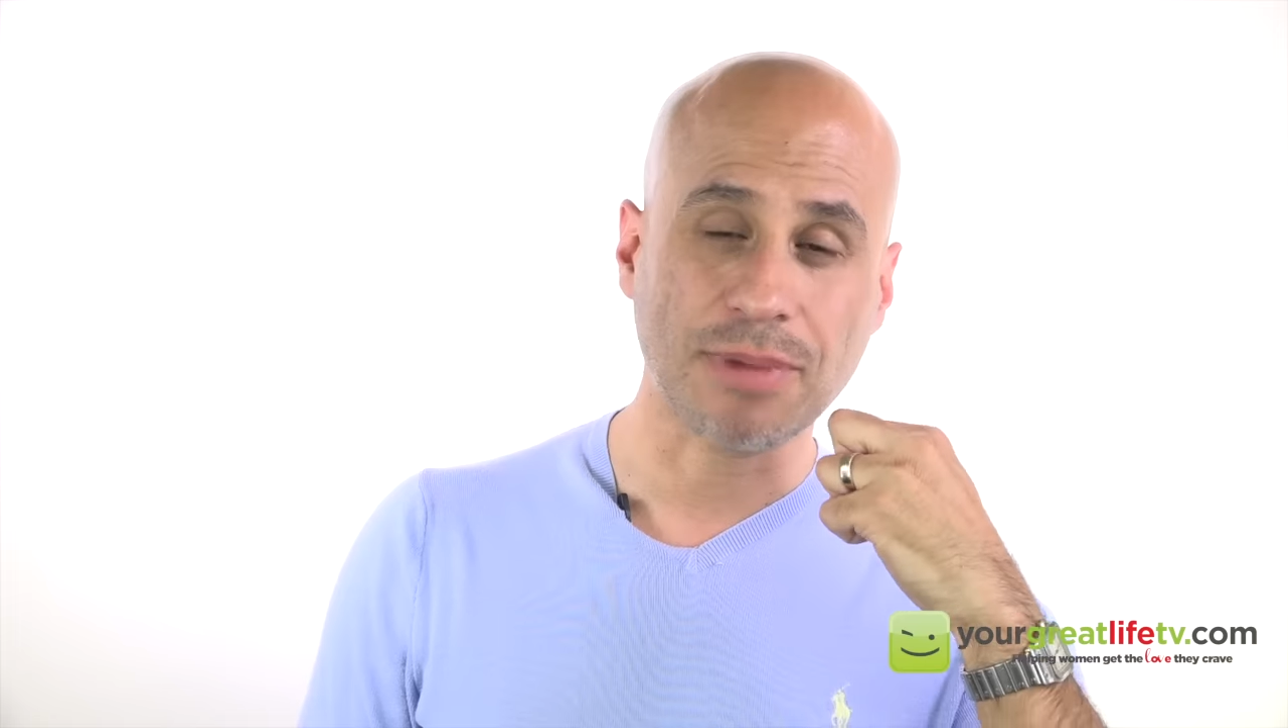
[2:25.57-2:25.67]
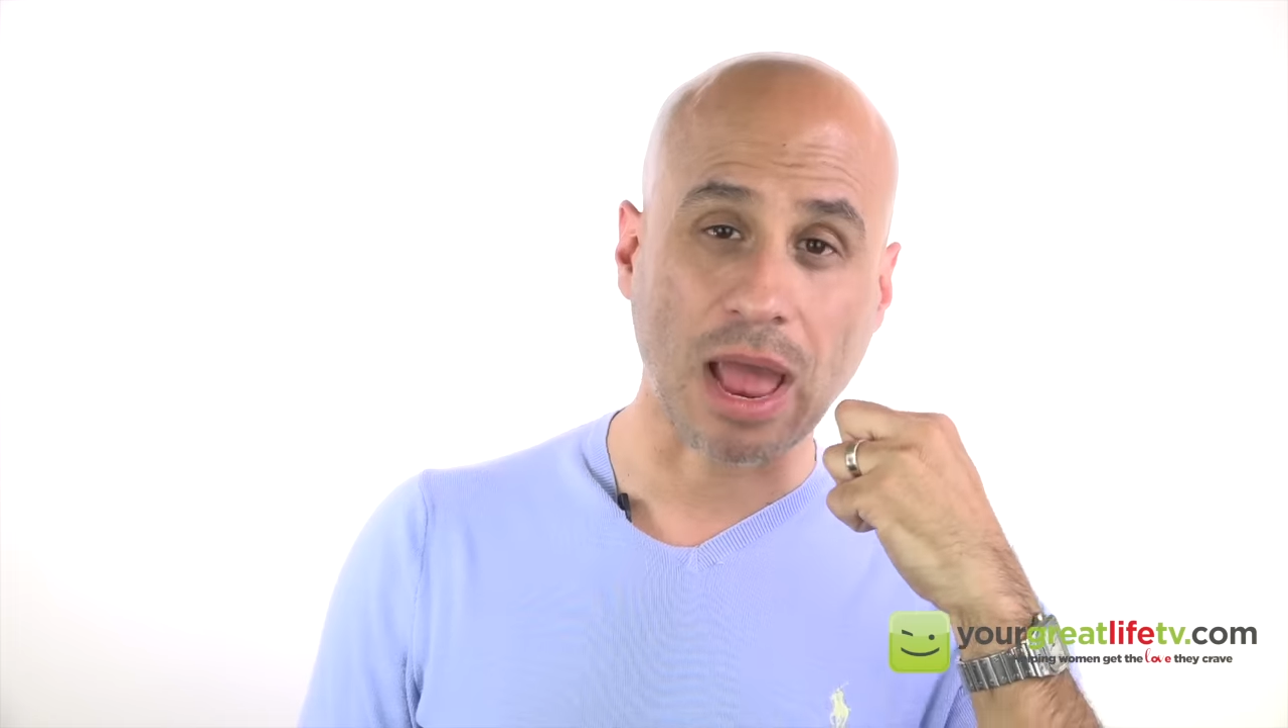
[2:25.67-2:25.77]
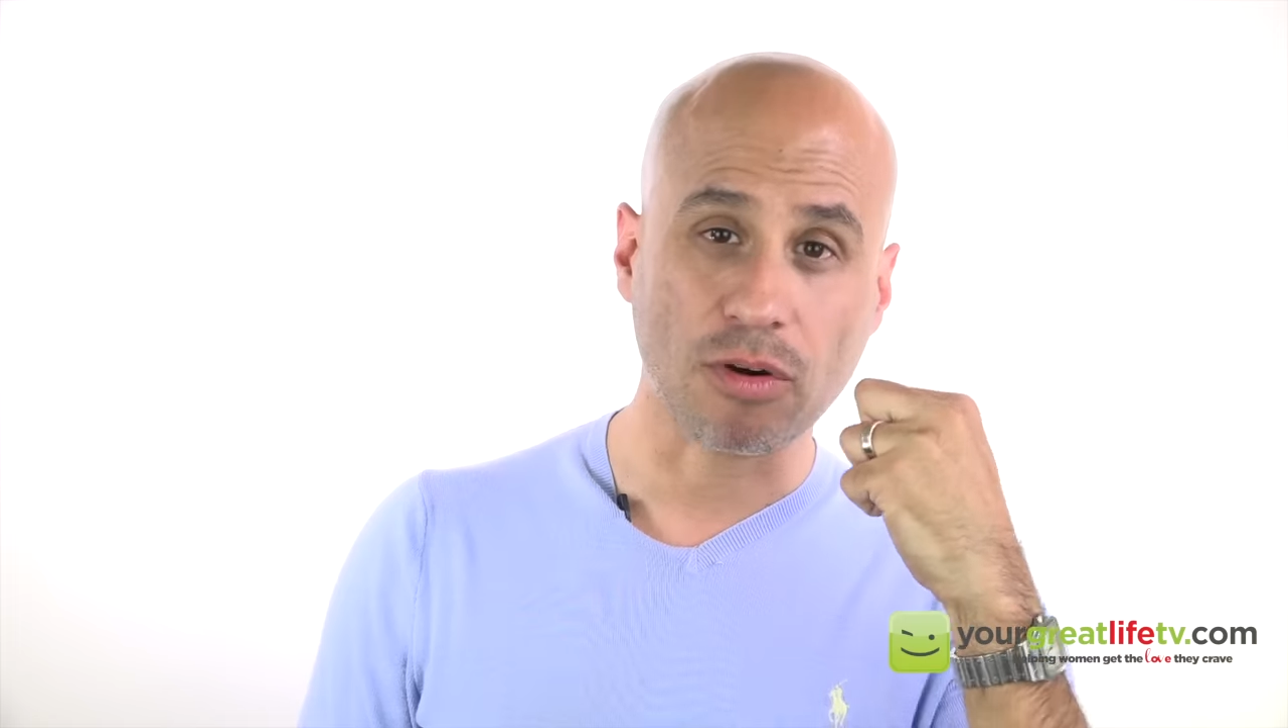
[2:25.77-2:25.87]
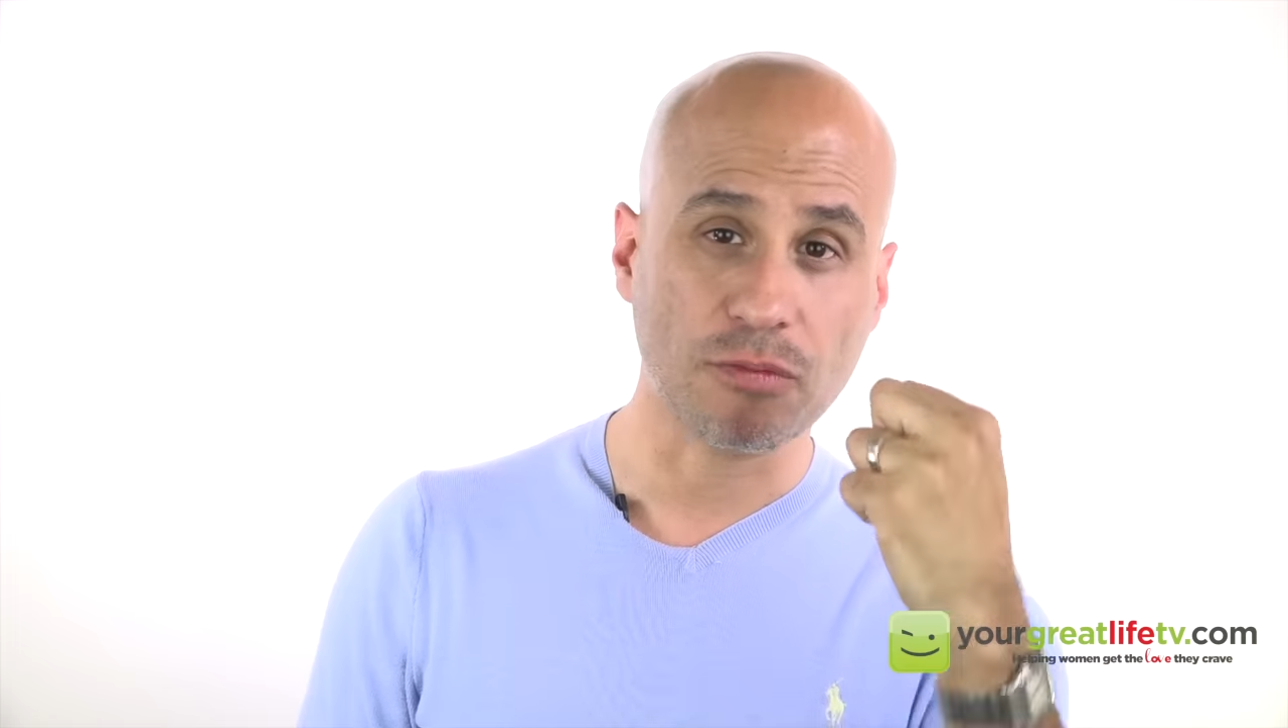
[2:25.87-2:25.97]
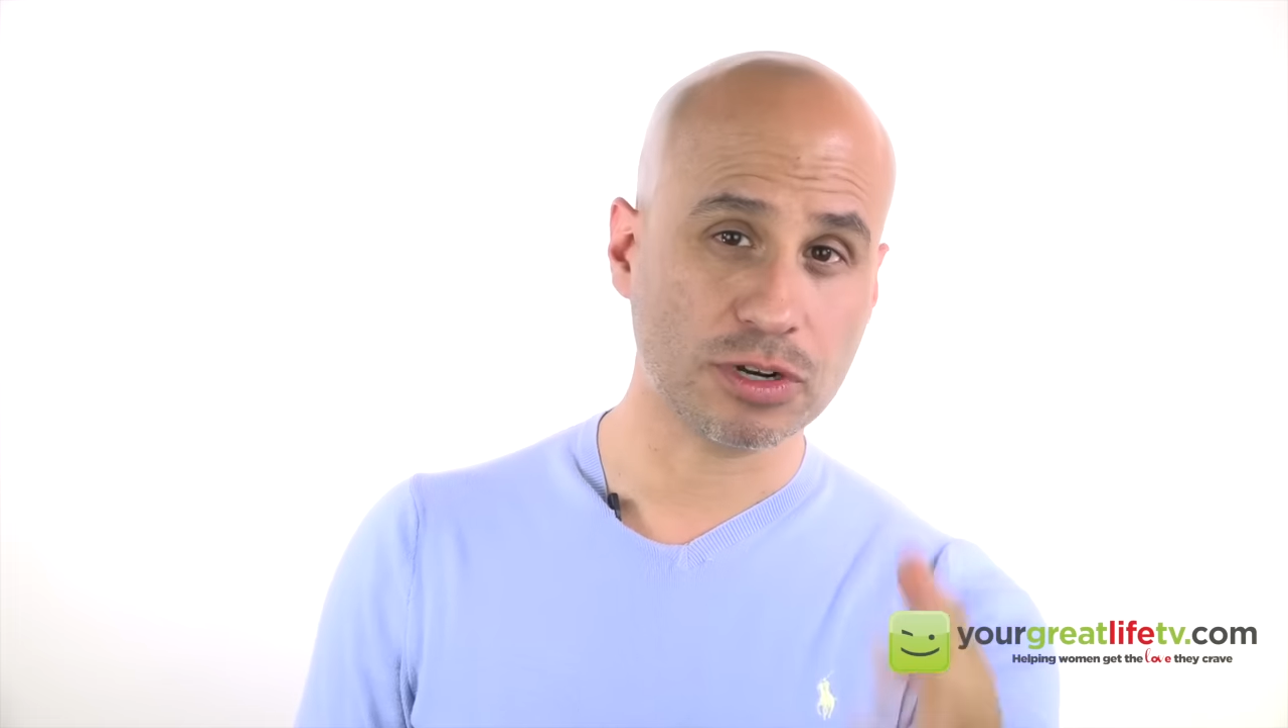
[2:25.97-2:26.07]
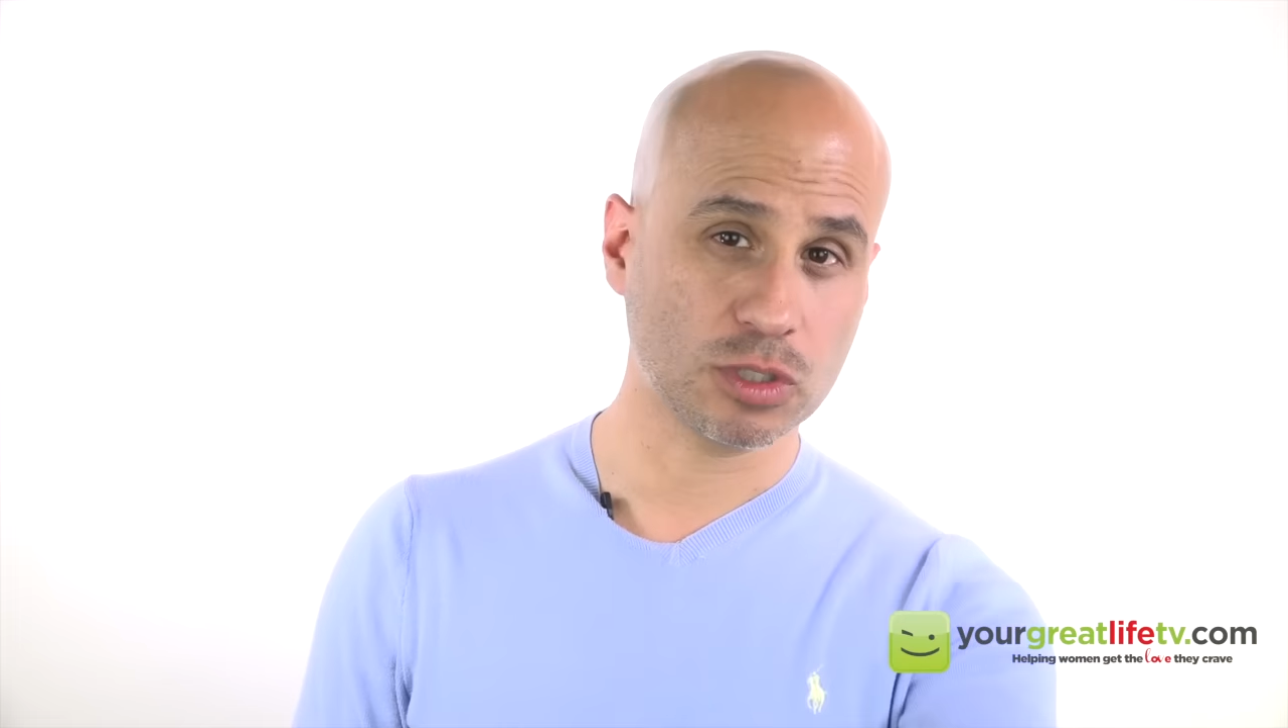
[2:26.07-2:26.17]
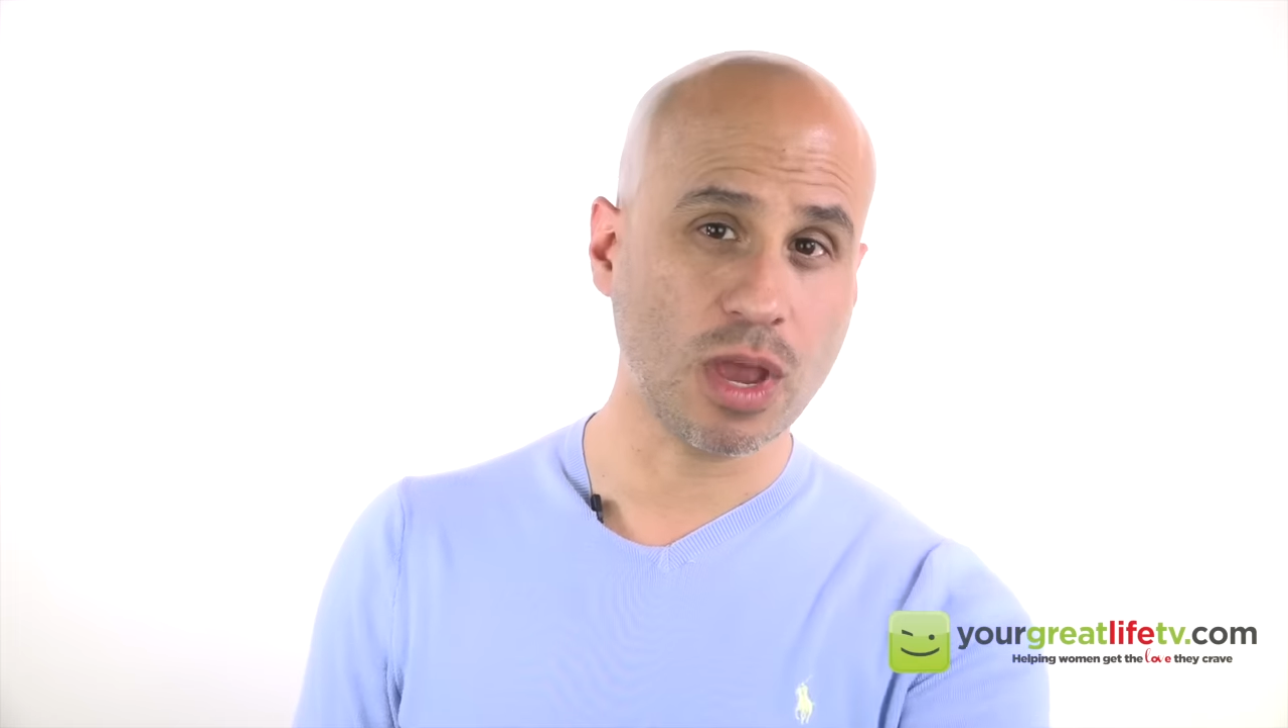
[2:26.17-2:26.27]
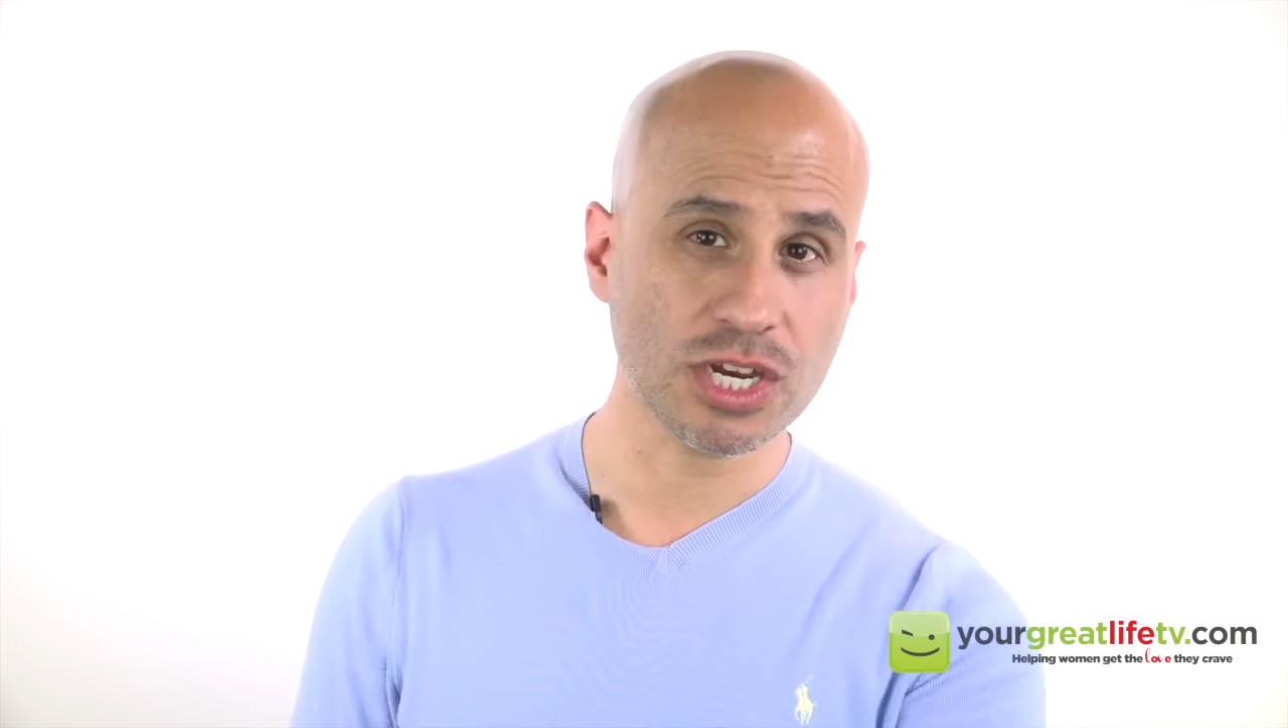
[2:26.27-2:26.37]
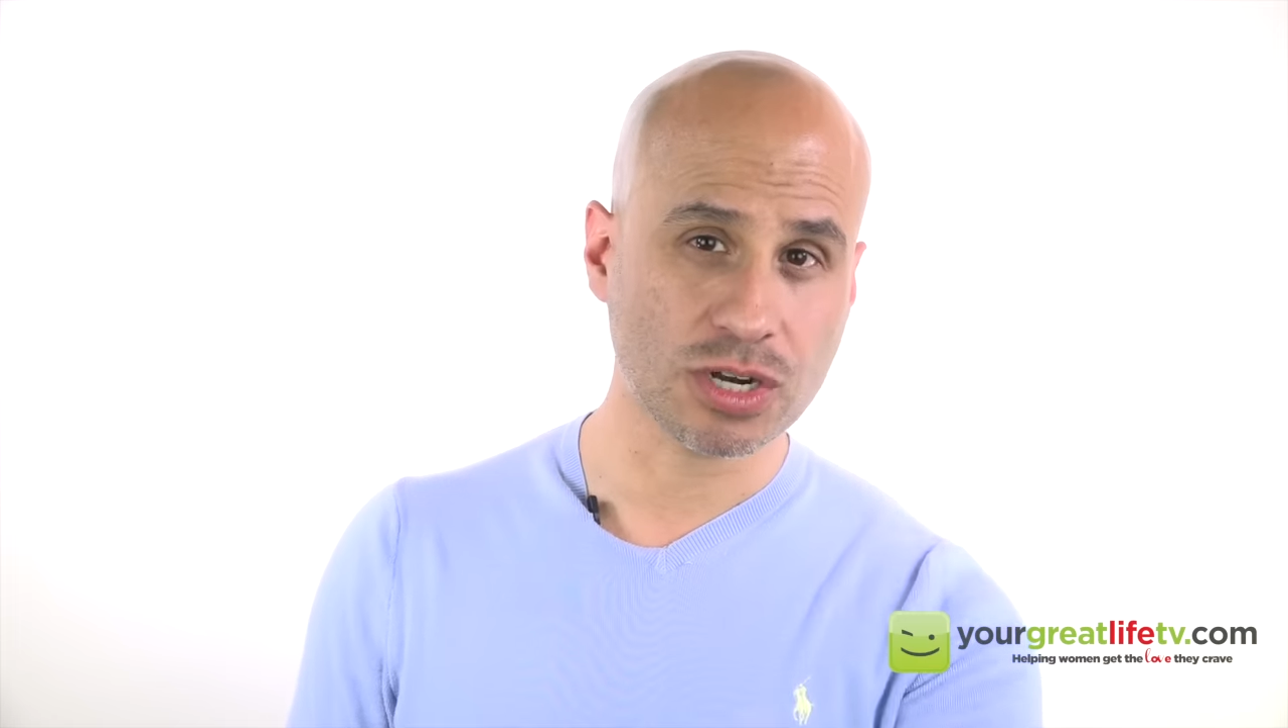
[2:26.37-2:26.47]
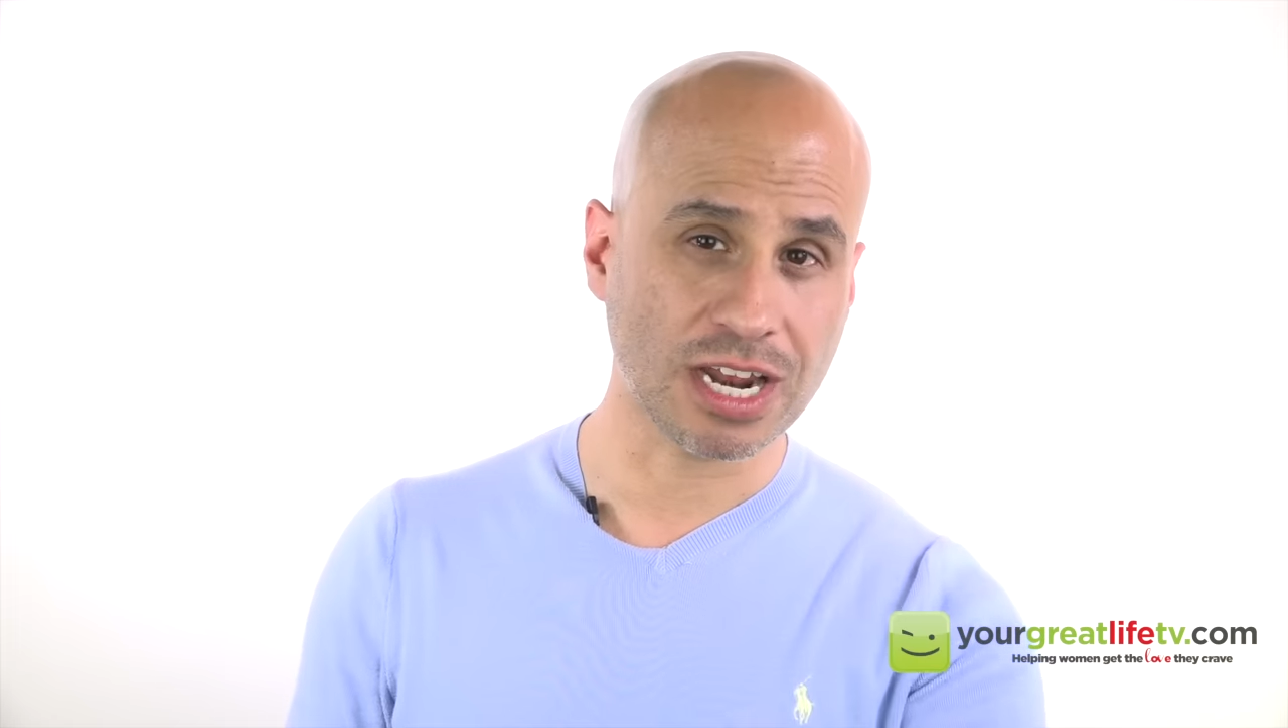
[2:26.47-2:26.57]
power of
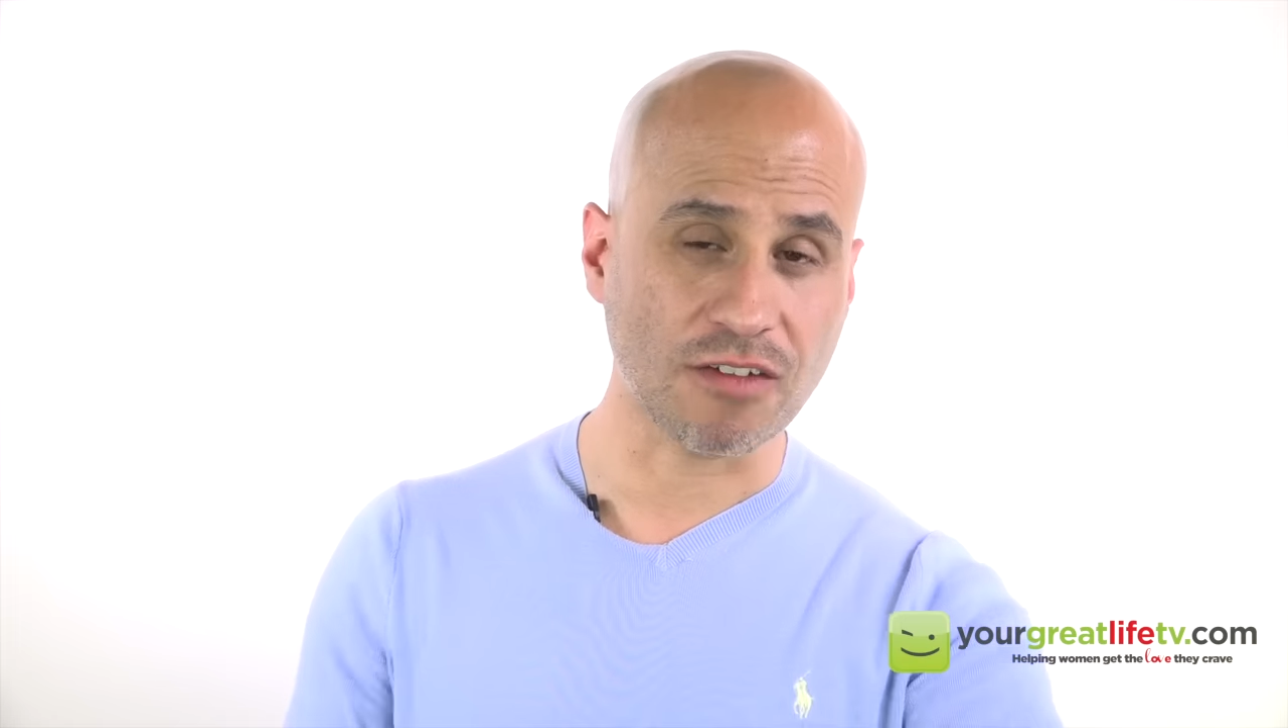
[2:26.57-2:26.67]
persuasion